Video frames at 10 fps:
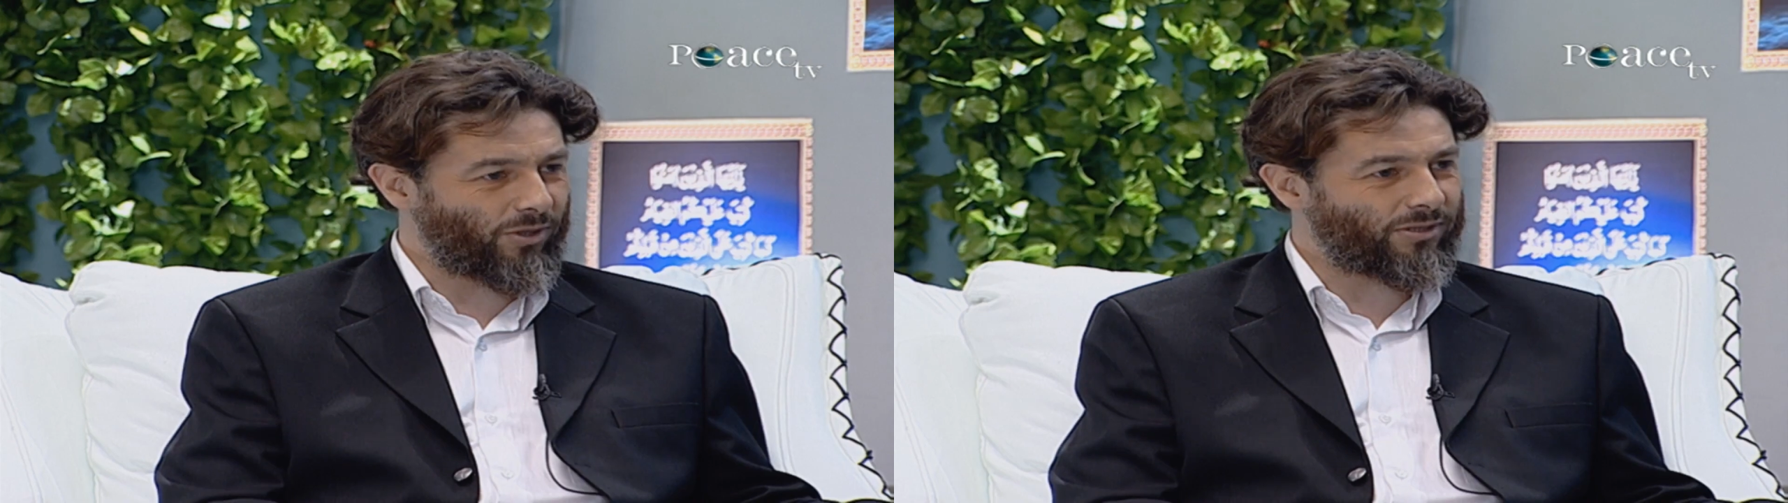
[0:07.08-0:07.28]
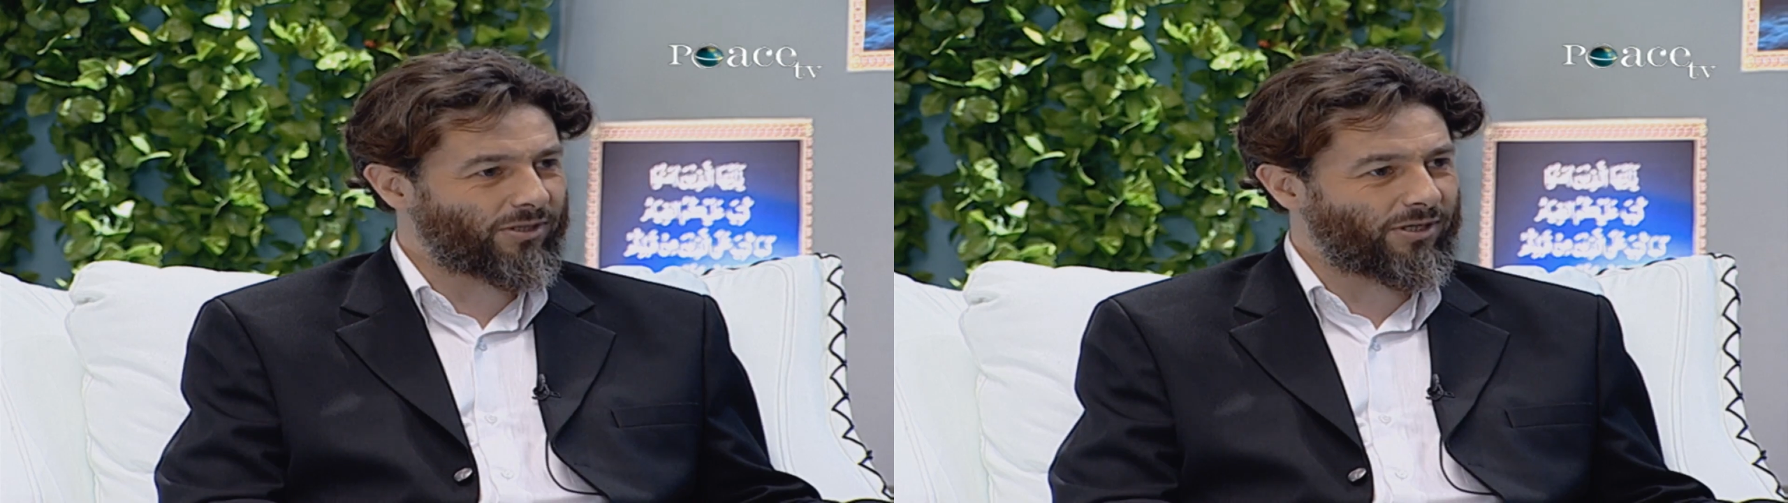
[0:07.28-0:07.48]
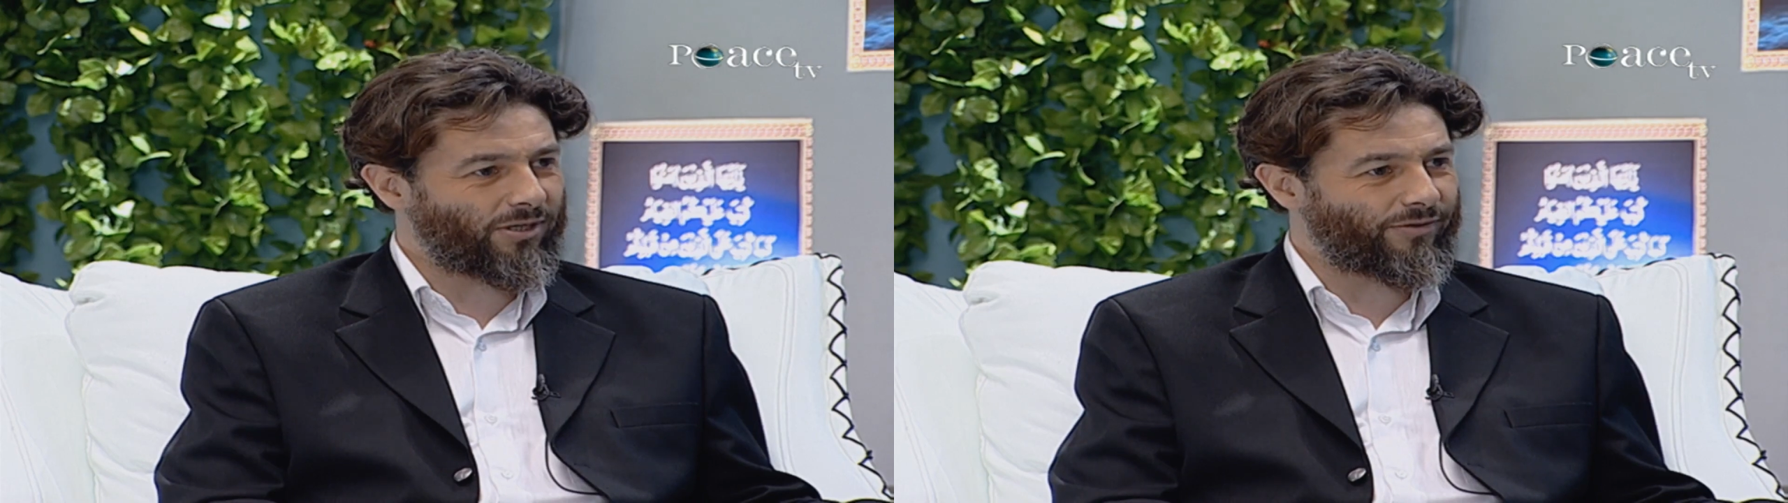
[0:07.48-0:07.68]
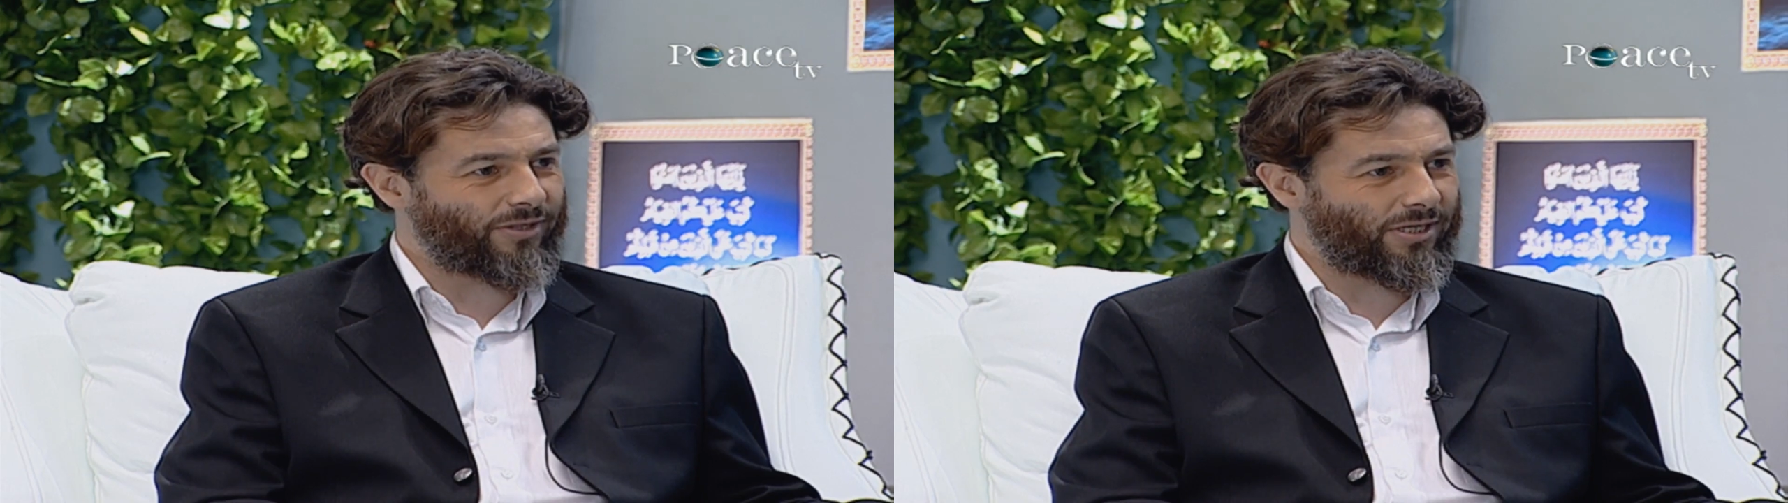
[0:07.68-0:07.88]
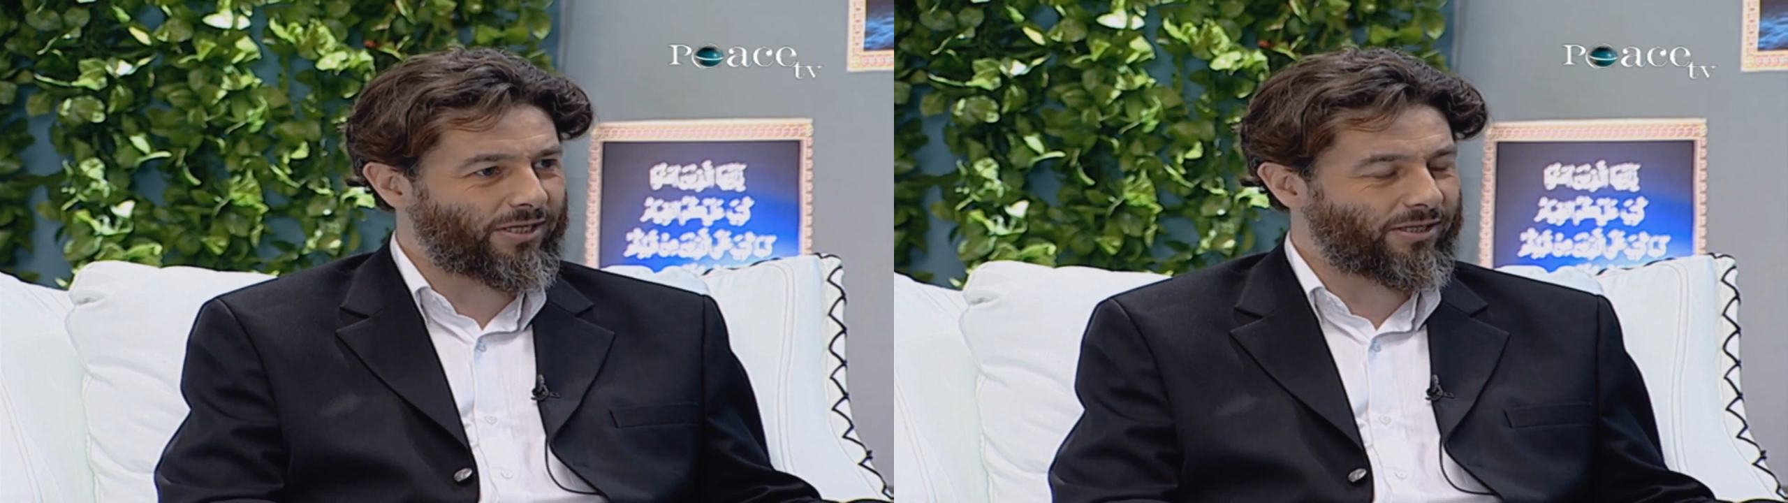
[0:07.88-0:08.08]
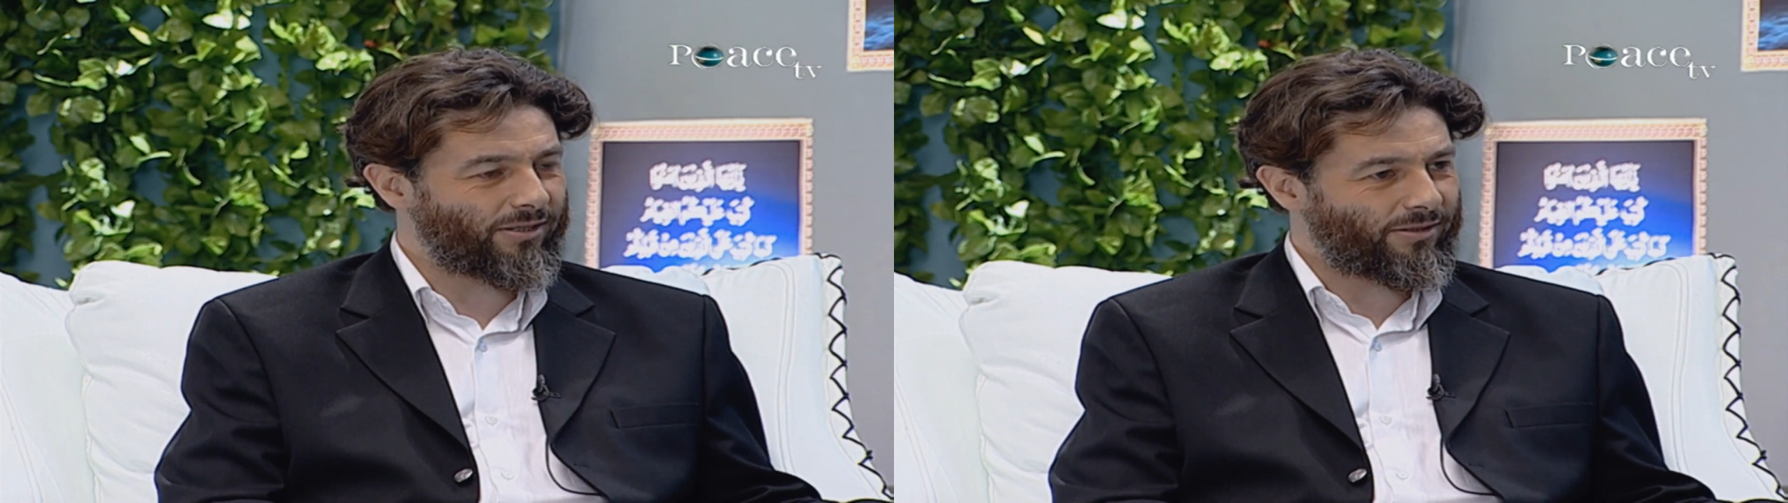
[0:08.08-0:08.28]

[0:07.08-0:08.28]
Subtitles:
what are the